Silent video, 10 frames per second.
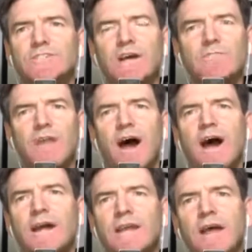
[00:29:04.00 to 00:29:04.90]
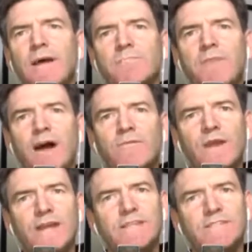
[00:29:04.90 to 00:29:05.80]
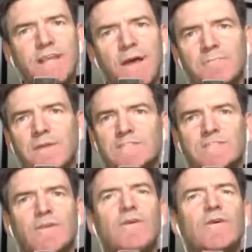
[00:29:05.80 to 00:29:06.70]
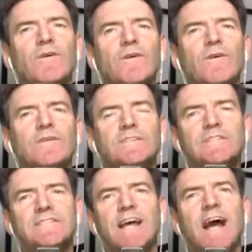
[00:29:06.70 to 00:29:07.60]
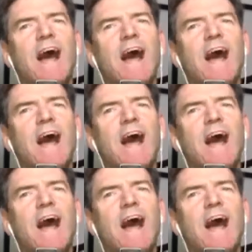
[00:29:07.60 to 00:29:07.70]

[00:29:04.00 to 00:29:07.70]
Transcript: I'm not my race. My soul inside